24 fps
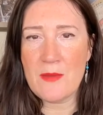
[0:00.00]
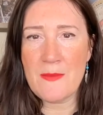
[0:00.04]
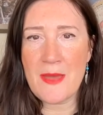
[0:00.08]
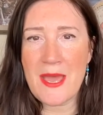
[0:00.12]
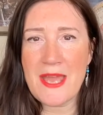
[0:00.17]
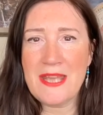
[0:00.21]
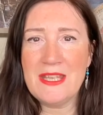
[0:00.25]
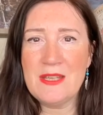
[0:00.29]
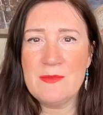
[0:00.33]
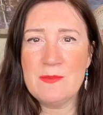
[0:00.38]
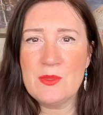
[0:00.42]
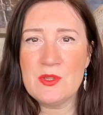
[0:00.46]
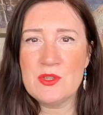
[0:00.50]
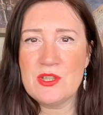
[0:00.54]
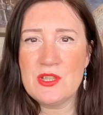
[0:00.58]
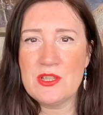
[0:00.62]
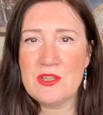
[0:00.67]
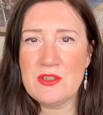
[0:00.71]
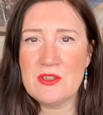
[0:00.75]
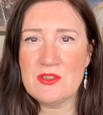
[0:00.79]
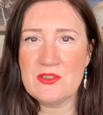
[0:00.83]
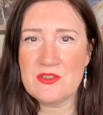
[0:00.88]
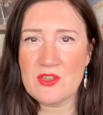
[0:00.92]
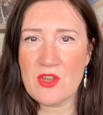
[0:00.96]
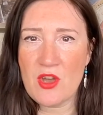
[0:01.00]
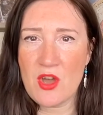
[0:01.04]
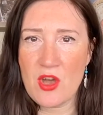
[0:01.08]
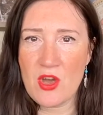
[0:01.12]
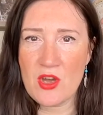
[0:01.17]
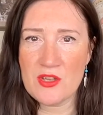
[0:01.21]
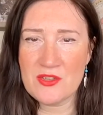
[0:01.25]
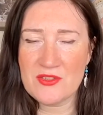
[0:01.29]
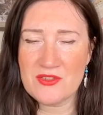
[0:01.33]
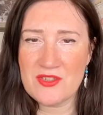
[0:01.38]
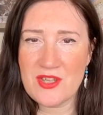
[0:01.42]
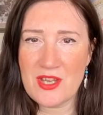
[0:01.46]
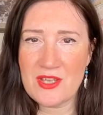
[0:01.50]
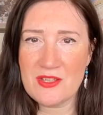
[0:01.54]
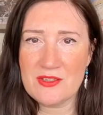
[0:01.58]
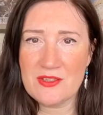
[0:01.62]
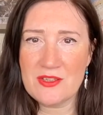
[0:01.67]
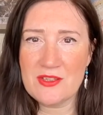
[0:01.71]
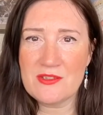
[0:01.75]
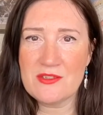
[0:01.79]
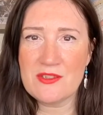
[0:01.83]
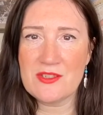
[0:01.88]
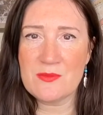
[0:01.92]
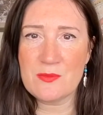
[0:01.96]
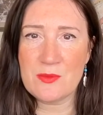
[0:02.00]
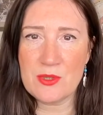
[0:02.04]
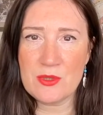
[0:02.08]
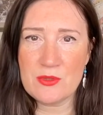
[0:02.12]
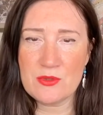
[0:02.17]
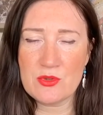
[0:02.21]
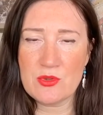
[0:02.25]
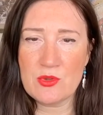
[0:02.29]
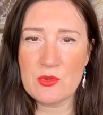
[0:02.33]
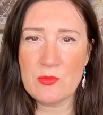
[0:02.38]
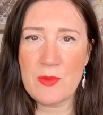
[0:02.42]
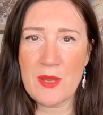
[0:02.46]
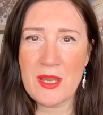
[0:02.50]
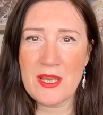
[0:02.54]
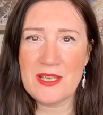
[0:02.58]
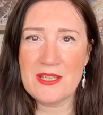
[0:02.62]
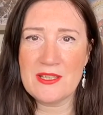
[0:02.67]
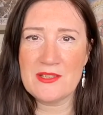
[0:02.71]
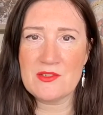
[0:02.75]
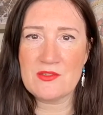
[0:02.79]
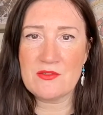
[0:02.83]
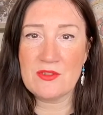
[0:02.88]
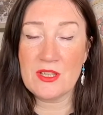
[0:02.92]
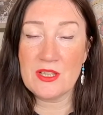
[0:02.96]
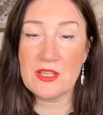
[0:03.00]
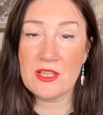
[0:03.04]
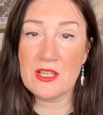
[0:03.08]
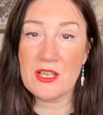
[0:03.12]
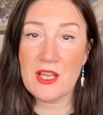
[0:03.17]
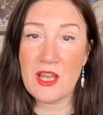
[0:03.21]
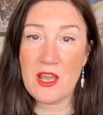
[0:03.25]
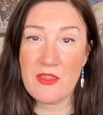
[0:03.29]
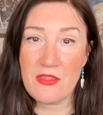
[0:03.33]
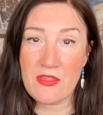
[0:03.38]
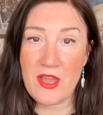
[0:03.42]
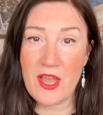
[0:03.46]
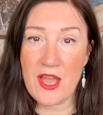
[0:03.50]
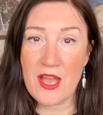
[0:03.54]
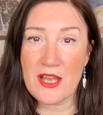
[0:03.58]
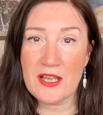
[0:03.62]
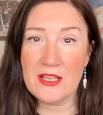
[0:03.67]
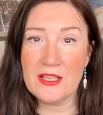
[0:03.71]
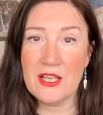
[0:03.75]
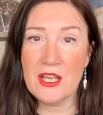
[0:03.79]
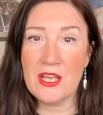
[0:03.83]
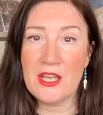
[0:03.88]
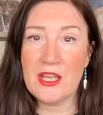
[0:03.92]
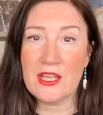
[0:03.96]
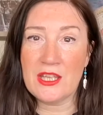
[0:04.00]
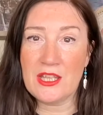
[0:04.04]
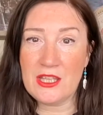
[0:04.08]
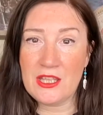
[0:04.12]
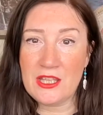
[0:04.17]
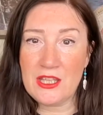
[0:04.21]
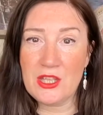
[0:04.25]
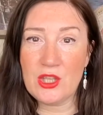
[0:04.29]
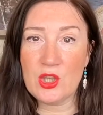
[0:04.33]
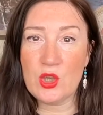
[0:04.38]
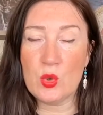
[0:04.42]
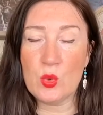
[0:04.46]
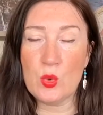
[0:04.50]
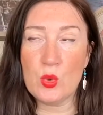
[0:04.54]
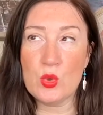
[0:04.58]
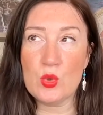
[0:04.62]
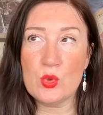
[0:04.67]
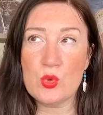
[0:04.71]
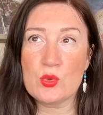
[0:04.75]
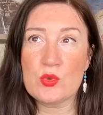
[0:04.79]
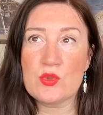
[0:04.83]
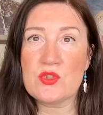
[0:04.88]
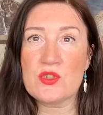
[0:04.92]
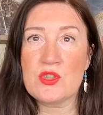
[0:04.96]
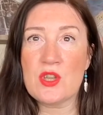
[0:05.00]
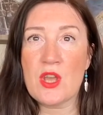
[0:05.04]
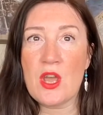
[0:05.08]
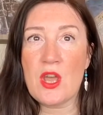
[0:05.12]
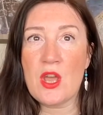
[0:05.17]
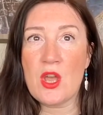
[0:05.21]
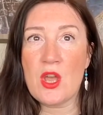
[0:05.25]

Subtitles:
anybody that's heart-centered, spiritual based or anything like that equals